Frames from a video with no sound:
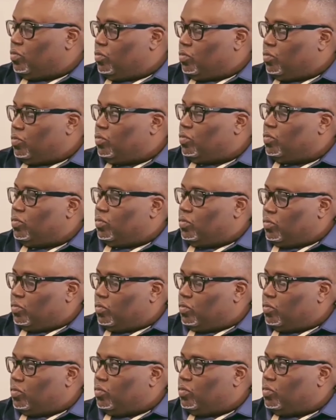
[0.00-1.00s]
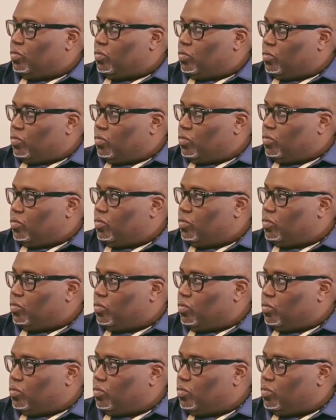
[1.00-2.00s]

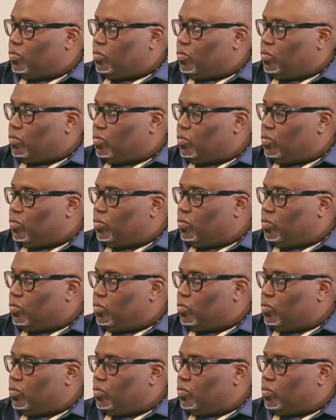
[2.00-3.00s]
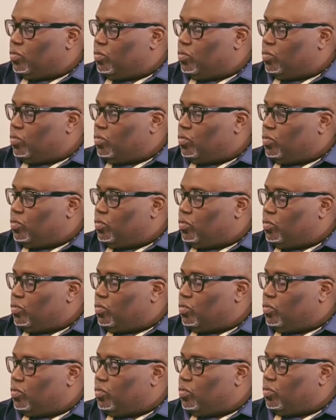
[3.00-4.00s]

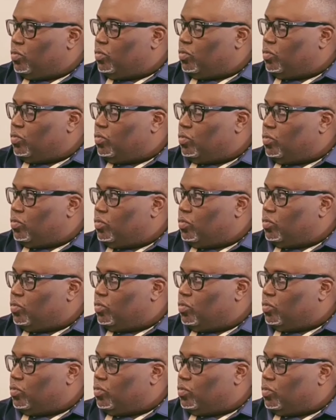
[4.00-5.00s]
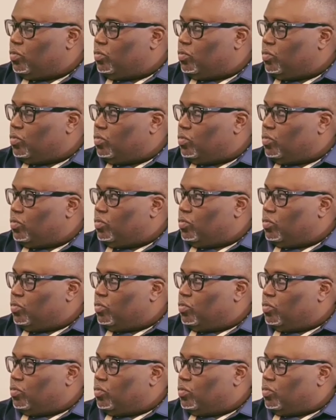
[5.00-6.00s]

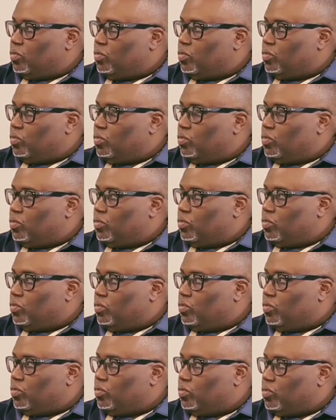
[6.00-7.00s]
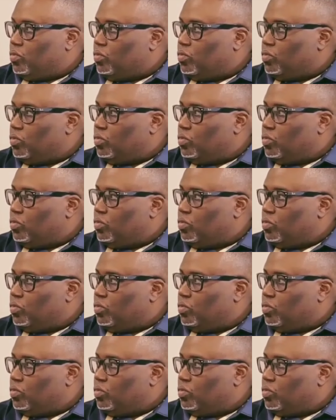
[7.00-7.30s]
(not speaking)